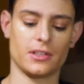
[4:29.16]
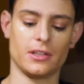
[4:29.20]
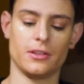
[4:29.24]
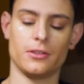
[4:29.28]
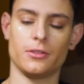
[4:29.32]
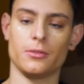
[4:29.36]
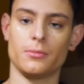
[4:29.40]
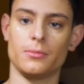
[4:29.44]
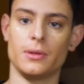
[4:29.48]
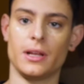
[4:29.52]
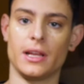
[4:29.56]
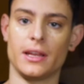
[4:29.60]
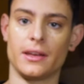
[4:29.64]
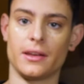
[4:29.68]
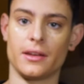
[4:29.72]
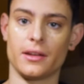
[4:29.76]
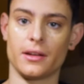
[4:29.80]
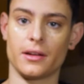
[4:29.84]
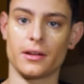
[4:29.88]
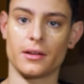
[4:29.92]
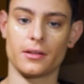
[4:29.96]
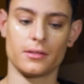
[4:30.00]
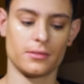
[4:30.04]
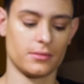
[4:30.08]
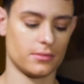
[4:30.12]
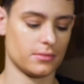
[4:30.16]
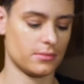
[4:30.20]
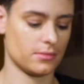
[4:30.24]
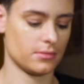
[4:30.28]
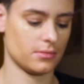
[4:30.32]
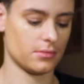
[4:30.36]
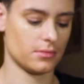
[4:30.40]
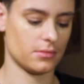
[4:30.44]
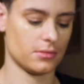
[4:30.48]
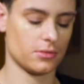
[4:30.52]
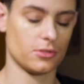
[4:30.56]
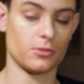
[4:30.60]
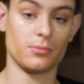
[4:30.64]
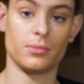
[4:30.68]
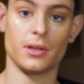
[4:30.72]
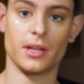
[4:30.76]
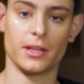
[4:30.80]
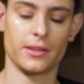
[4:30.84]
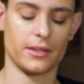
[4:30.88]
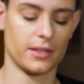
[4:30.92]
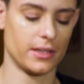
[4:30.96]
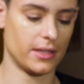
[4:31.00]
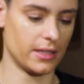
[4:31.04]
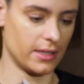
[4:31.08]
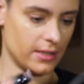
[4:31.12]
little blender to
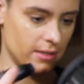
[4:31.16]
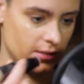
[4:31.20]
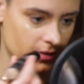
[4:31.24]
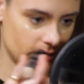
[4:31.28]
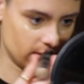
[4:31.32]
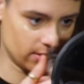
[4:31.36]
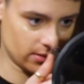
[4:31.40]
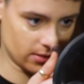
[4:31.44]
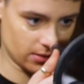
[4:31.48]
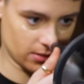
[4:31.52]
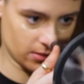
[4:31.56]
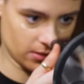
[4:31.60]
blend it in.